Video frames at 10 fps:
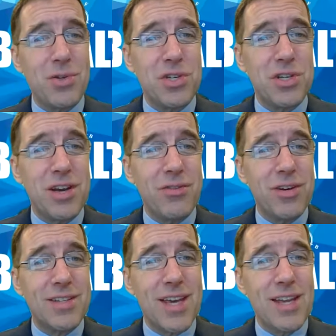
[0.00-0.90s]
Should you ever
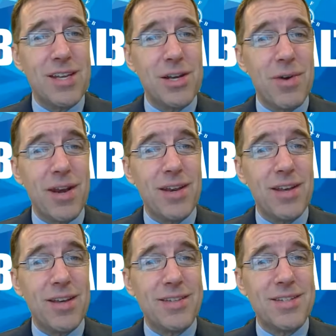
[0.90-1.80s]
decide that you're ready
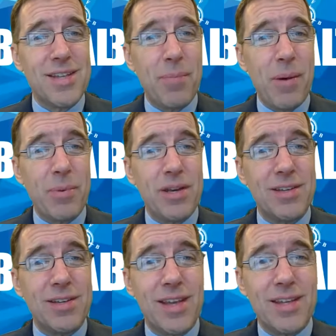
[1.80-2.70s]
to step up
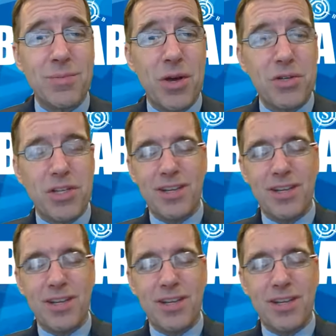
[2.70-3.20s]
and to get some coaching.